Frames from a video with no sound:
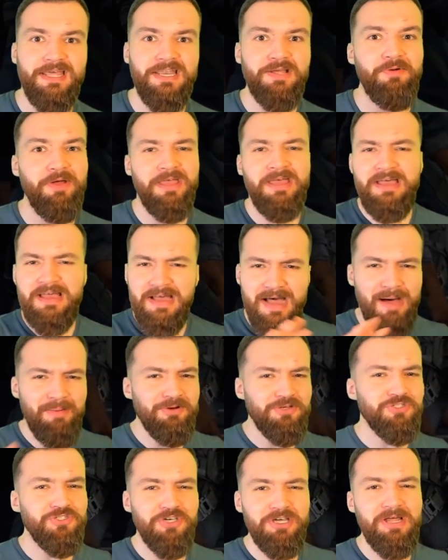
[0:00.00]
Anyway, I'm
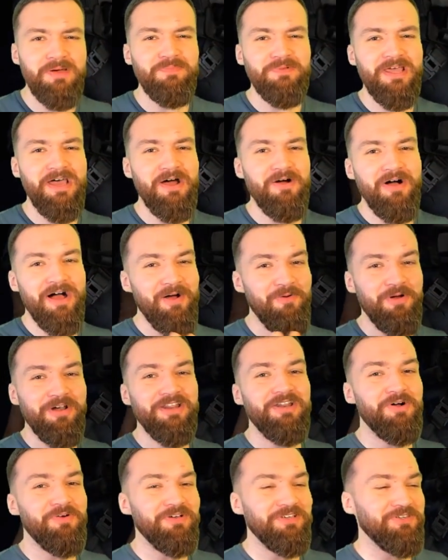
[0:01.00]
going to shut up now. I
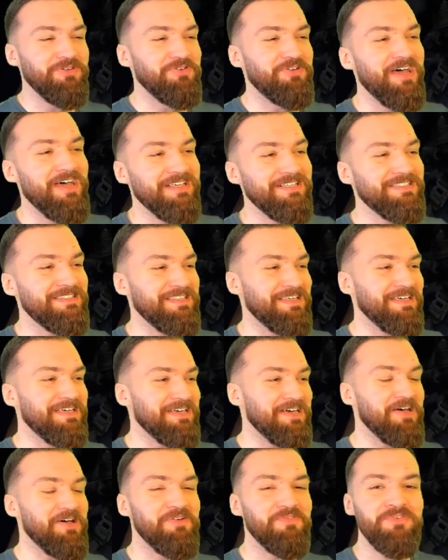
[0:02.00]
want to know what you guys
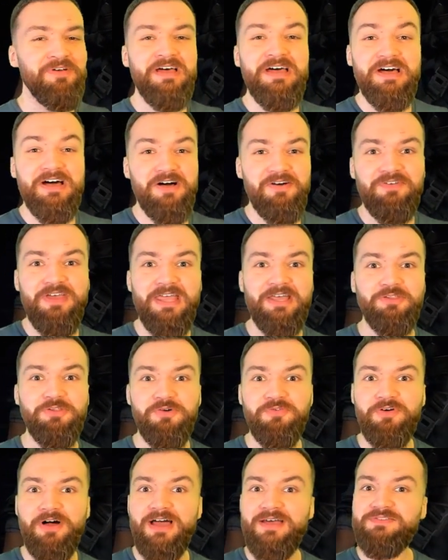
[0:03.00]
think of
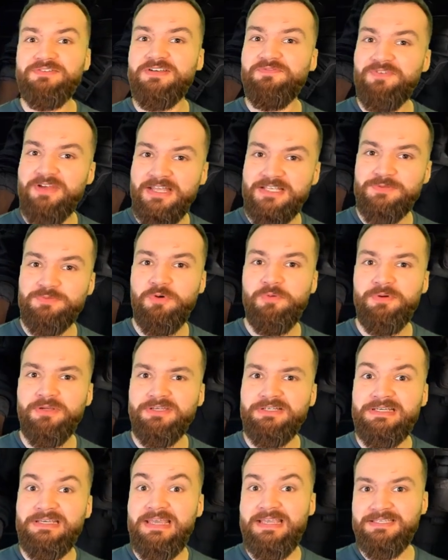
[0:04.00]
Halo 5's advanced
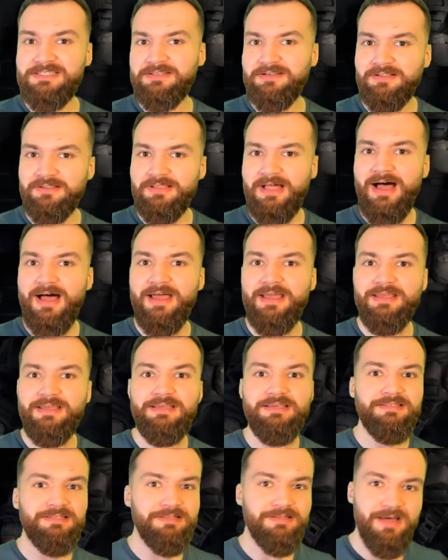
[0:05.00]
mobility. Is it a lie?
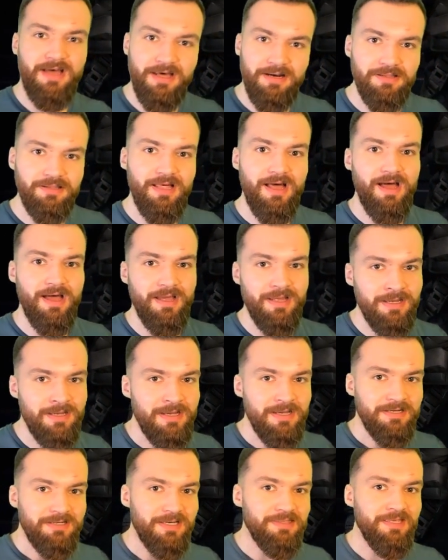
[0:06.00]
Is it not a lie?
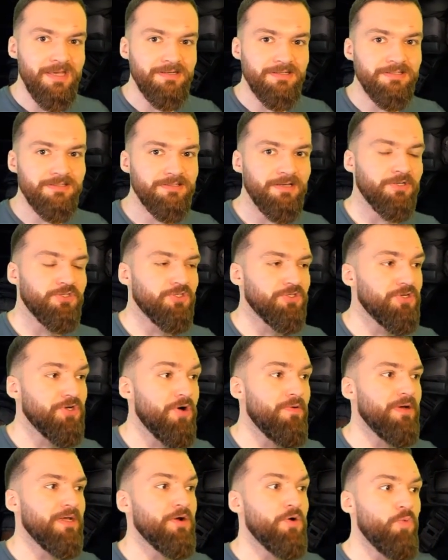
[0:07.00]
Get that discussion
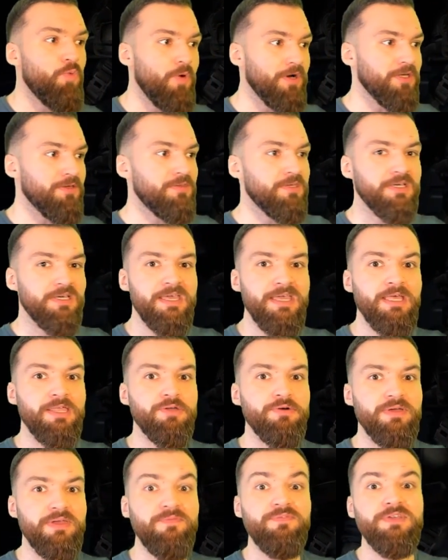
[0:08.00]
going. What do you think of
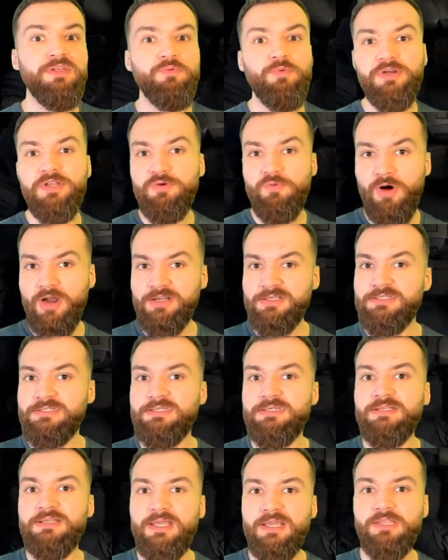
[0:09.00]
Halo Infinite? What do you want to
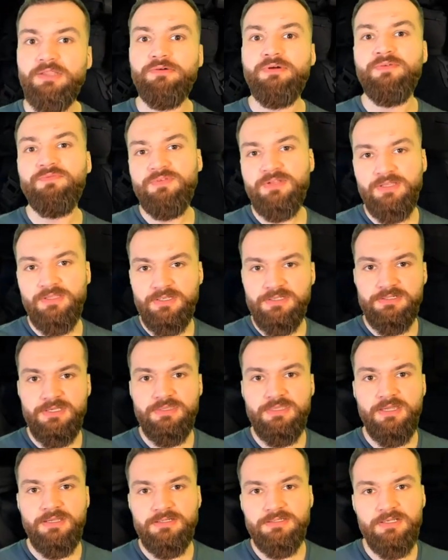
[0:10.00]
see in Halo Infinite? Let's
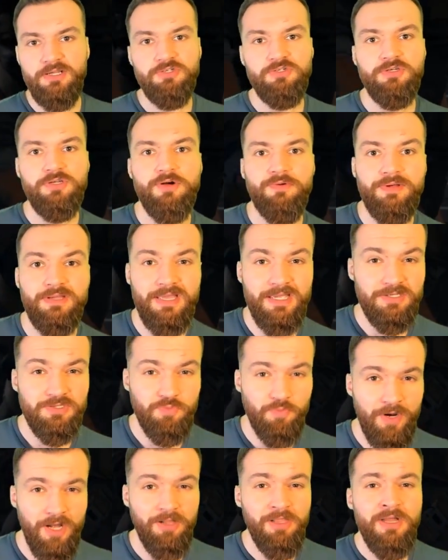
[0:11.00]
get that discussion going
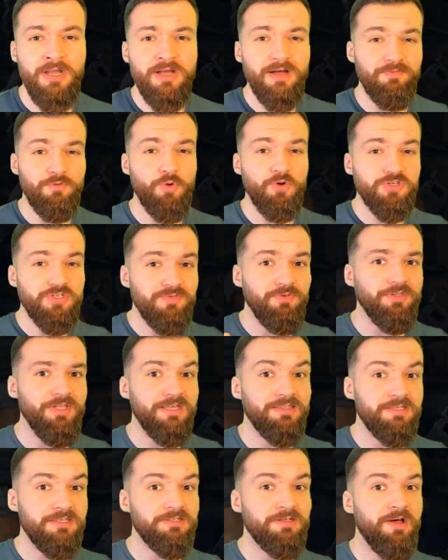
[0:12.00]
as well. Of course, if you
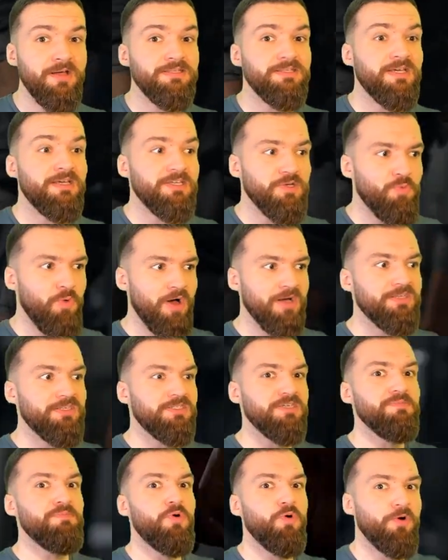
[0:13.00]
like this content, you want to
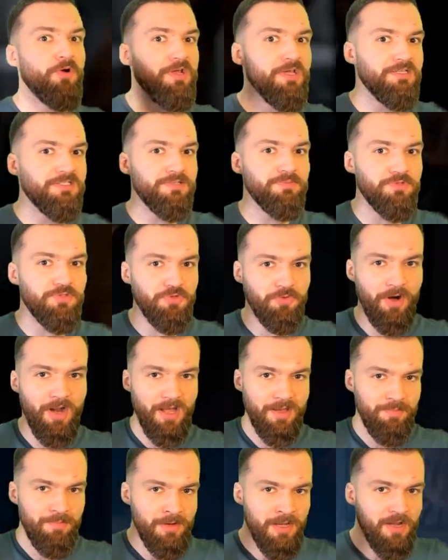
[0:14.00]
see more, hit
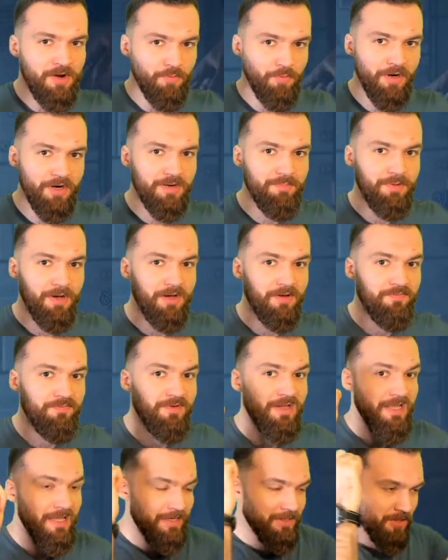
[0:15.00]
subscribe right above.
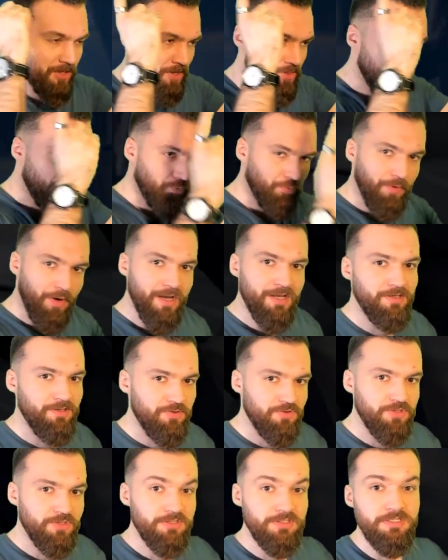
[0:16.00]
And on the right,
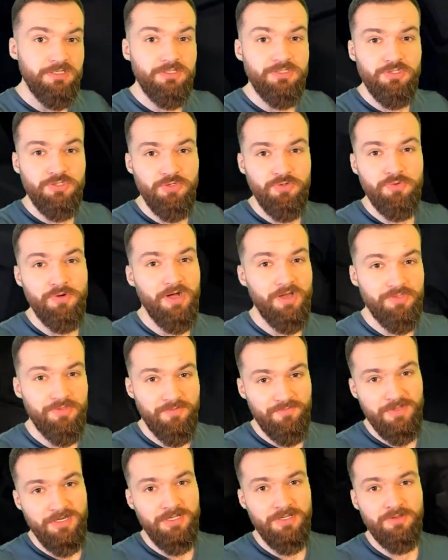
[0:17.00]
you should see 2
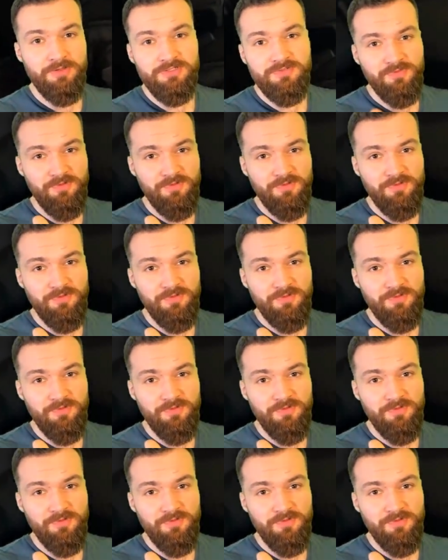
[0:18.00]
other videos.